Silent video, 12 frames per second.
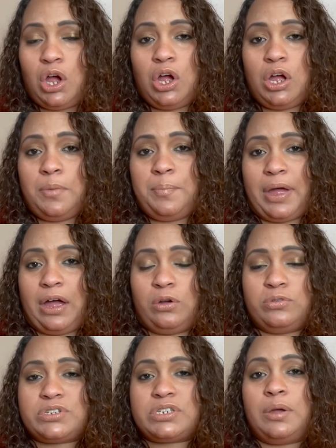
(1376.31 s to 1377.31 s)

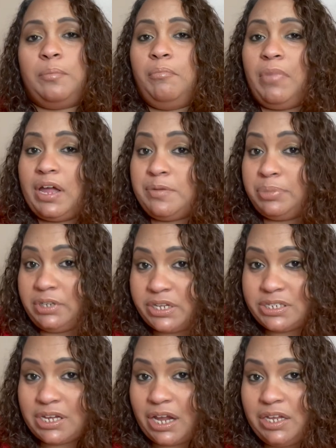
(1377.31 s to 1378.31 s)
about my
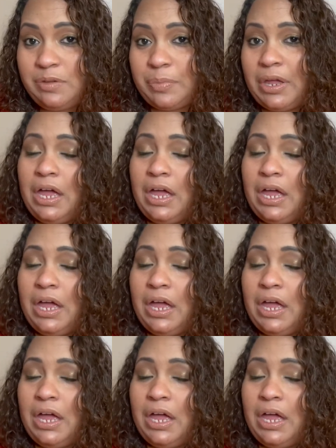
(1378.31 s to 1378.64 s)
blood type.